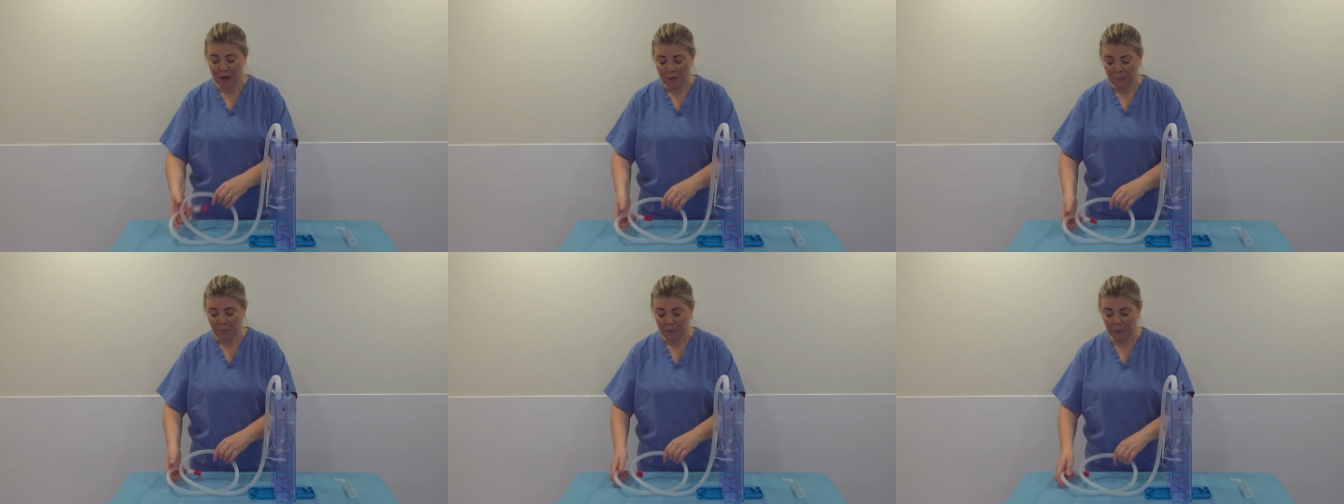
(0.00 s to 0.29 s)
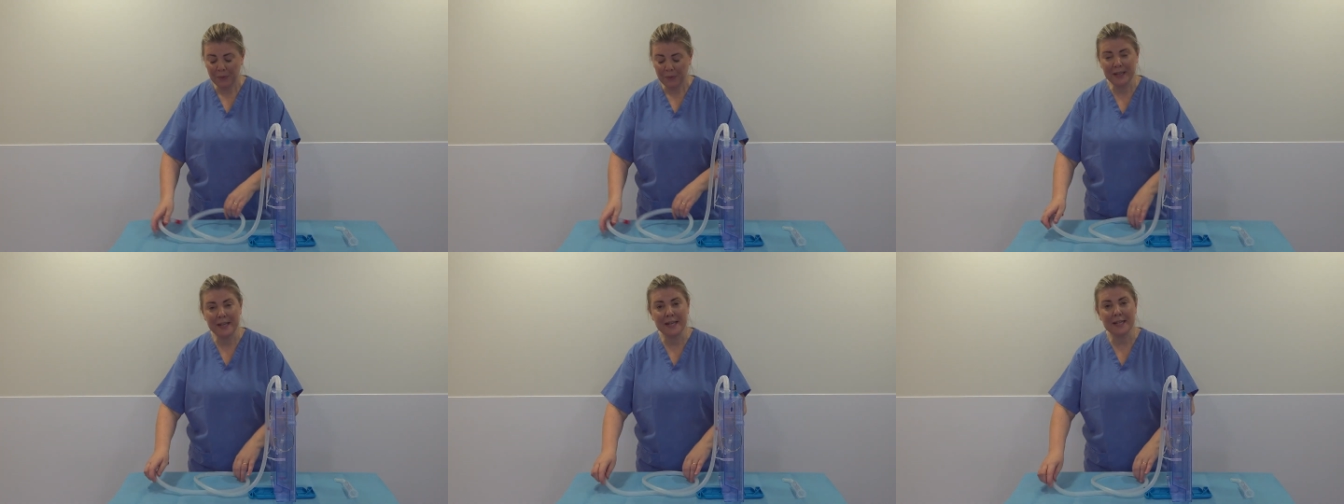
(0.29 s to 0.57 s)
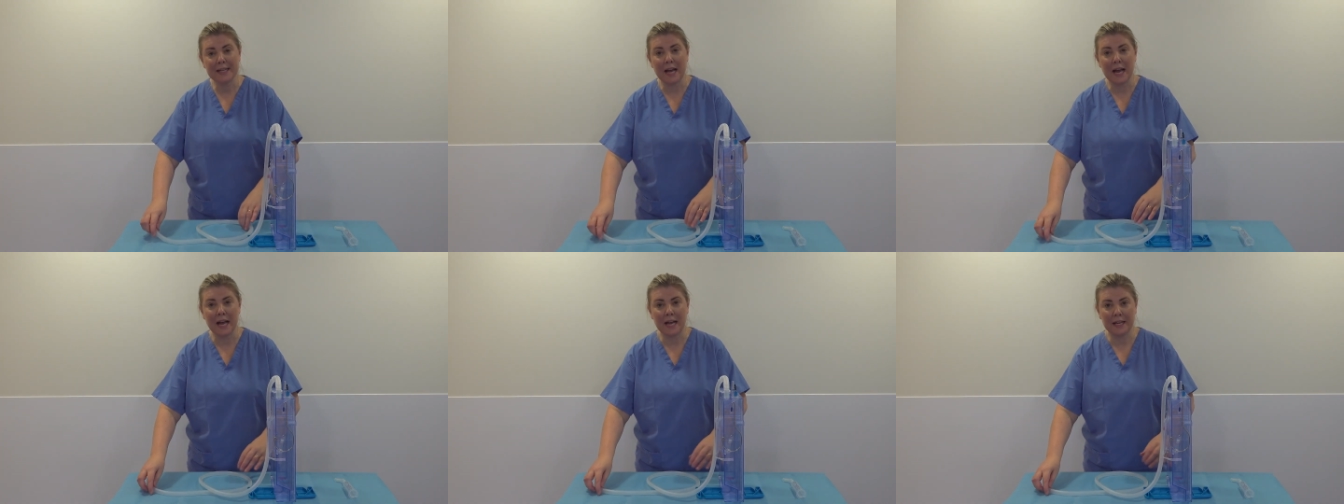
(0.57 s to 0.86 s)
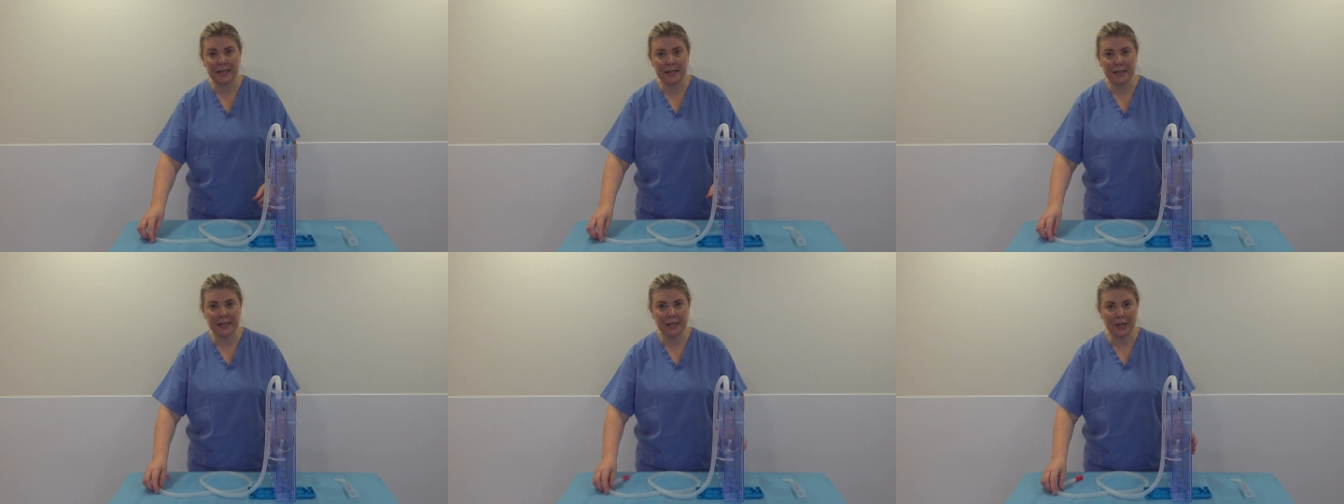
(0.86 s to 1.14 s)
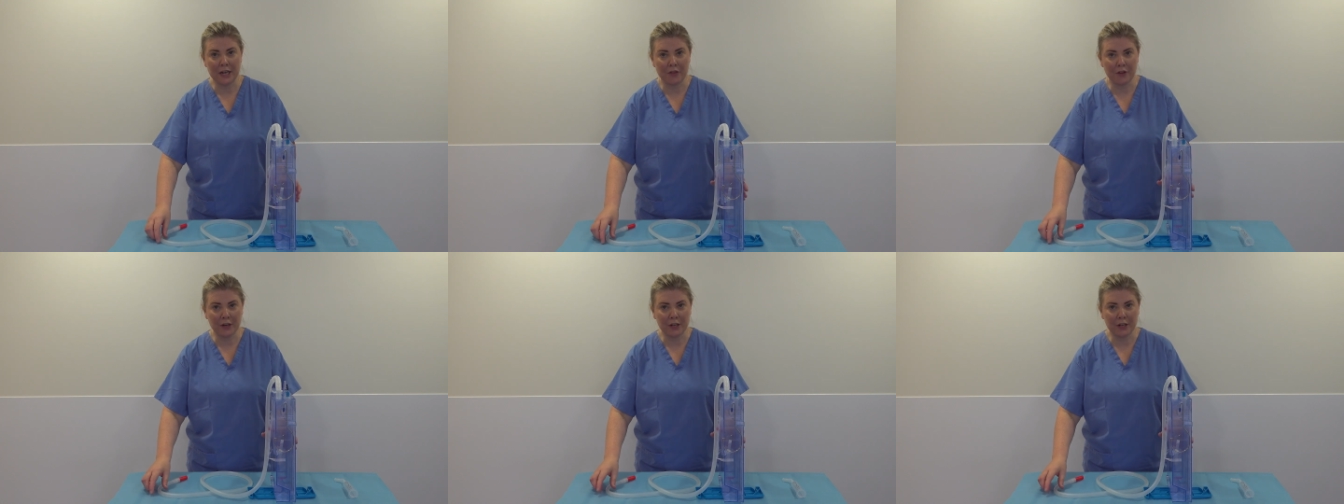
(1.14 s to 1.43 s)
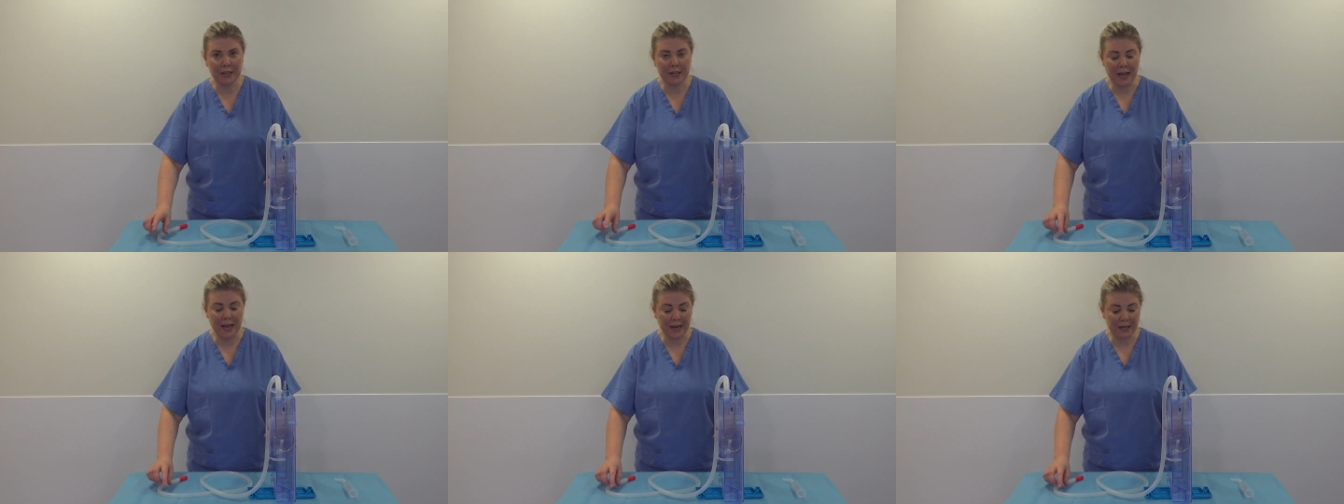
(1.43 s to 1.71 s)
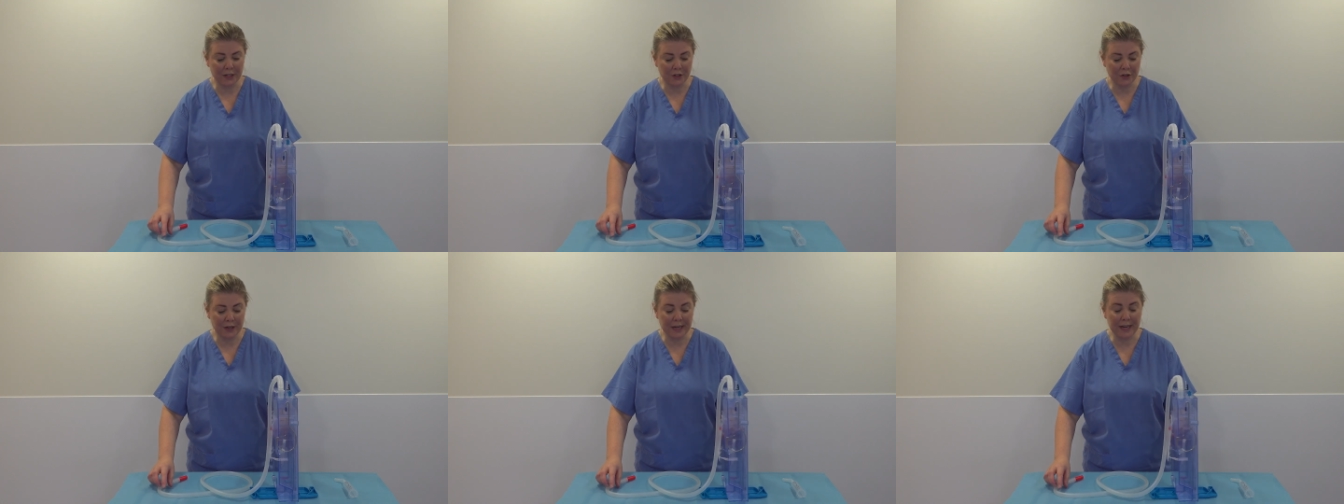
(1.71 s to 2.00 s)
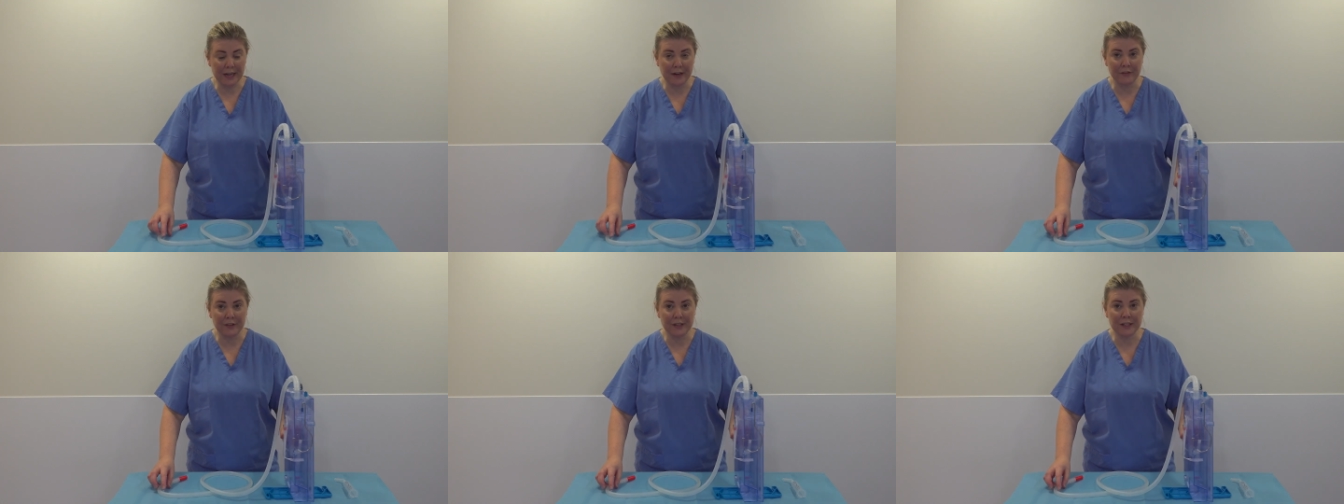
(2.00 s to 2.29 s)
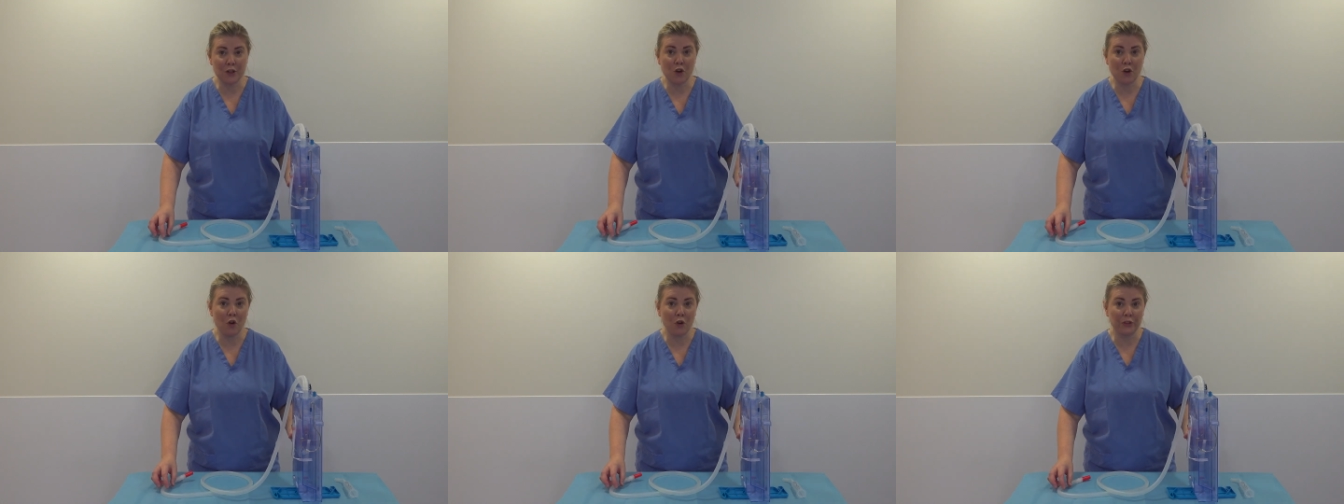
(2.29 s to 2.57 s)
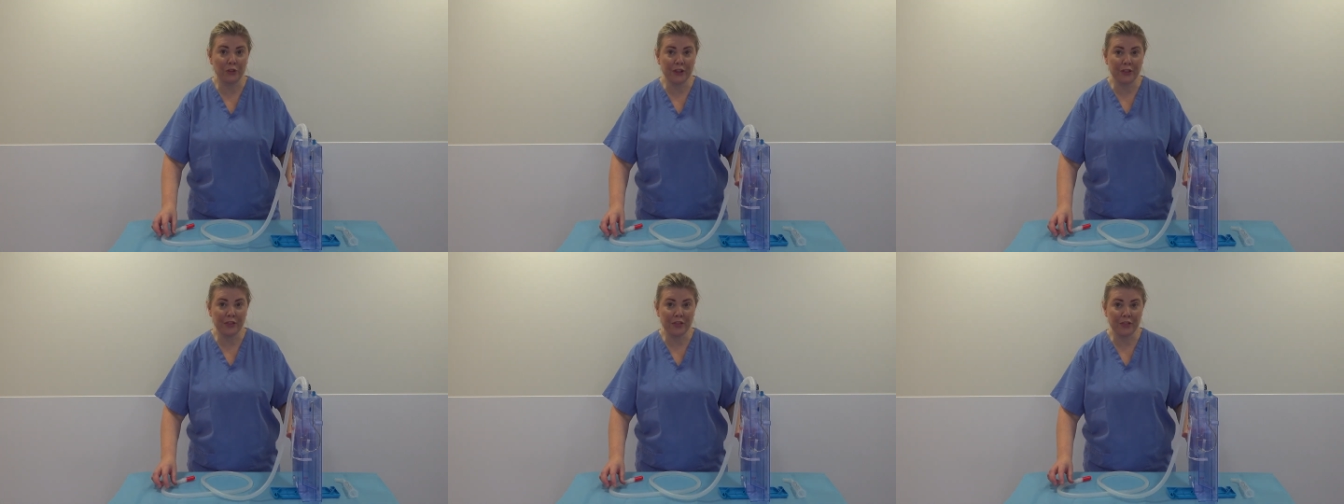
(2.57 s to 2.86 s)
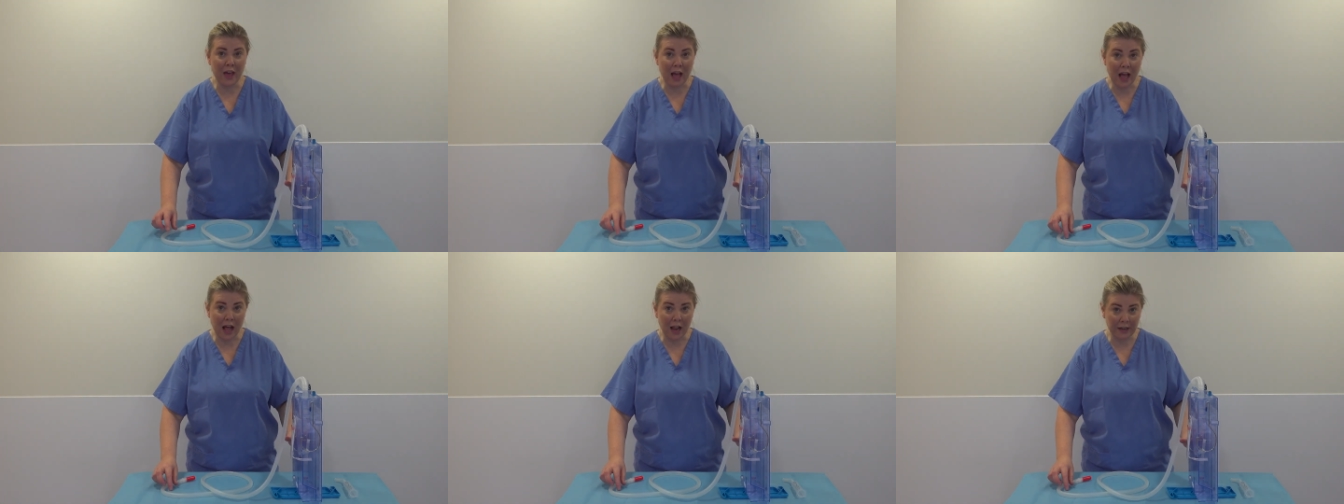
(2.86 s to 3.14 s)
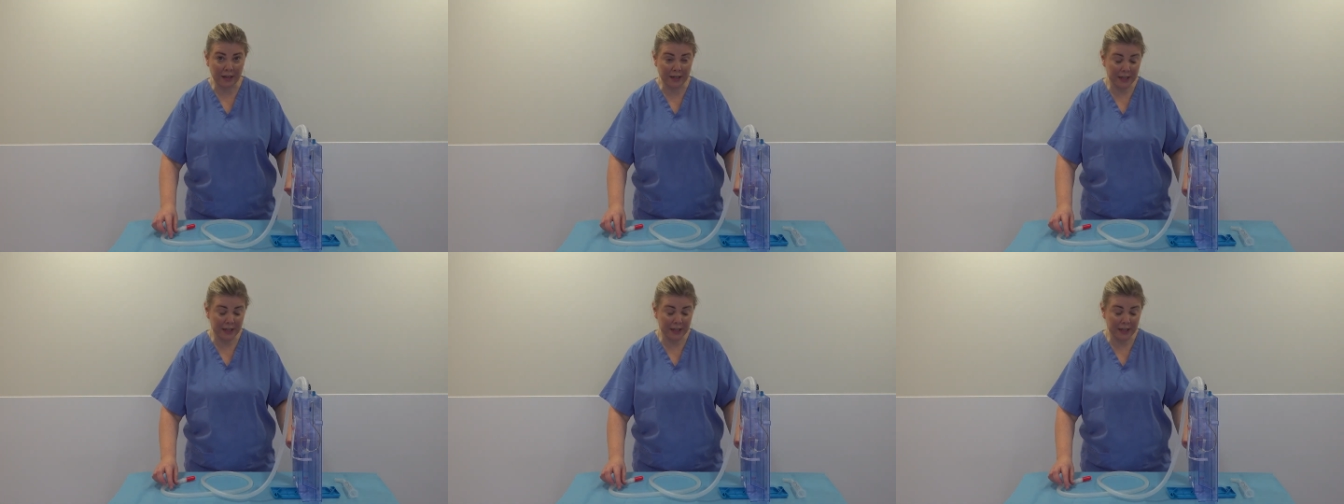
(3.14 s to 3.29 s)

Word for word: But we need to add in another connector here that's called the thal